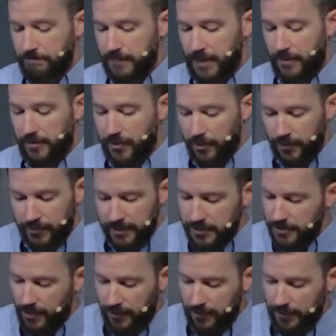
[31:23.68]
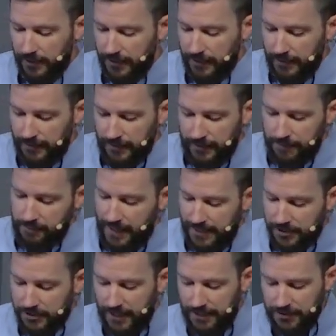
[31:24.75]
Third, this all
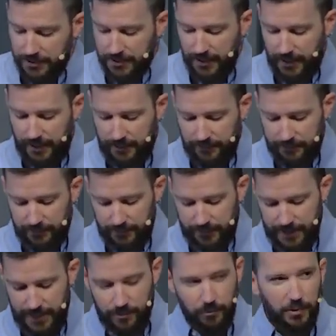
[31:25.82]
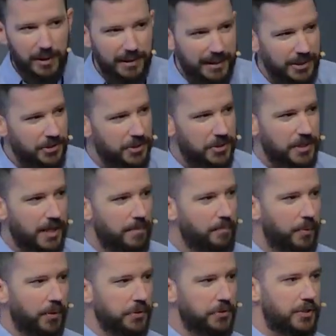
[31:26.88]
makes sense of the religious
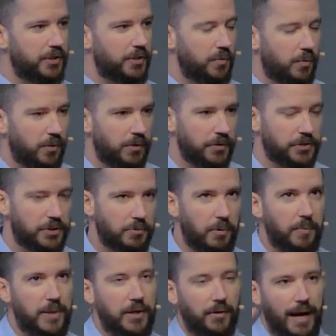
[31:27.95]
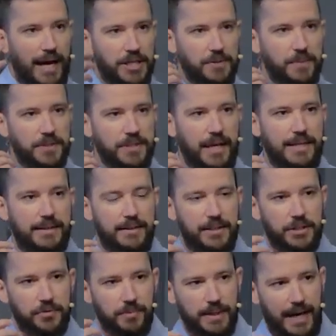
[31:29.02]
impulse in the world. So when we grasp this,
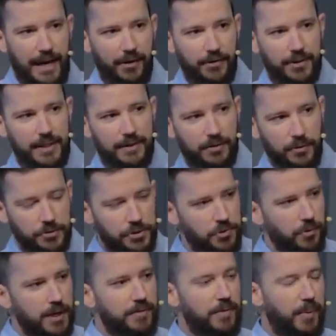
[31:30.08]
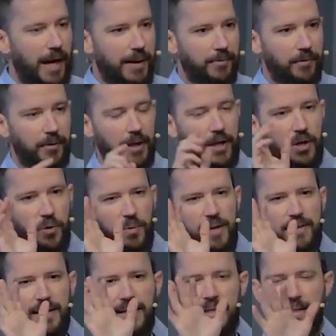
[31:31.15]
this reality and the whole story of the Bible, we
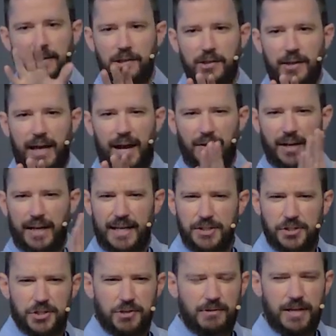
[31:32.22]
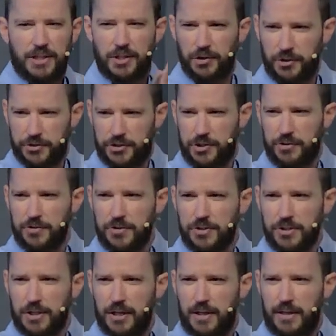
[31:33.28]
then can look out at history and
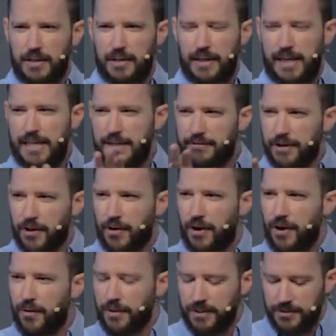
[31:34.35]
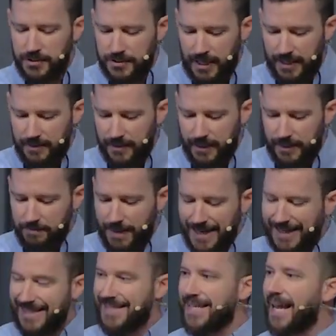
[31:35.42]
cultures and even our own, and, and it
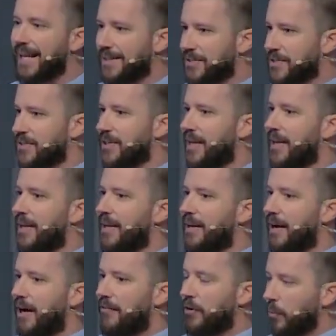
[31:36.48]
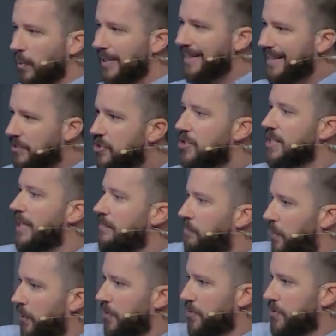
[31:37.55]
makes sense of a religious
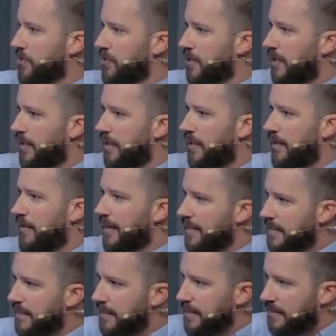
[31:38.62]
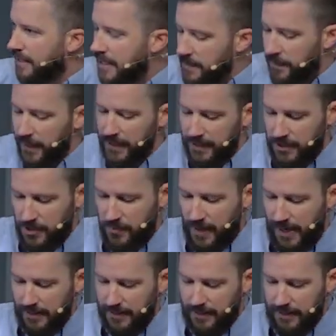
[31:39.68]
impulse that is deep in
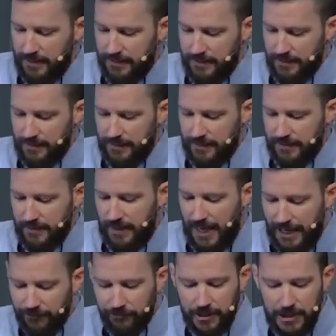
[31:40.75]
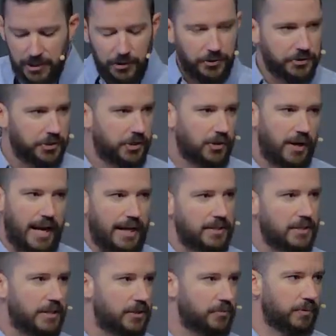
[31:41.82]
humanity. Every culture has
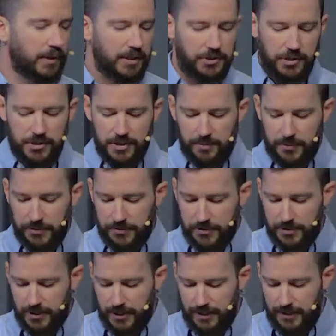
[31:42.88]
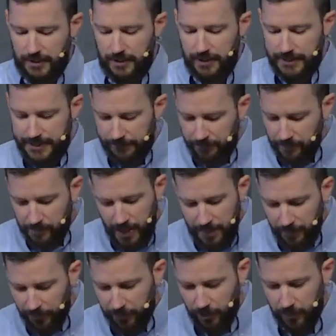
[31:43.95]
this religious impulse. Different
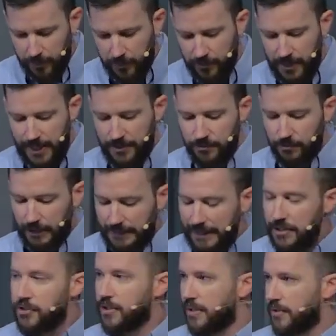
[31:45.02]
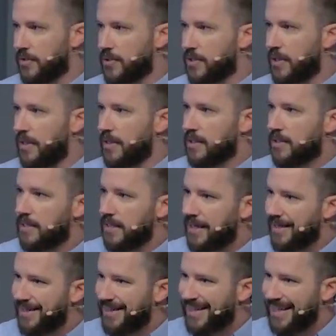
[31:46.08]
people group create religions
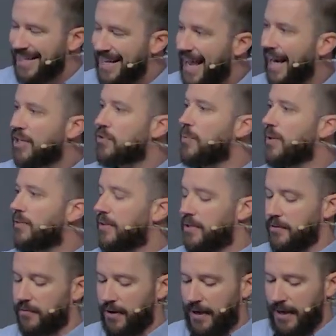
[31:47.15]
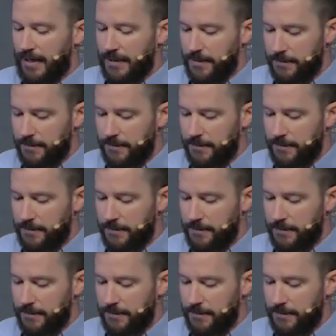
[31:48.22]
seeking to connect with the divine.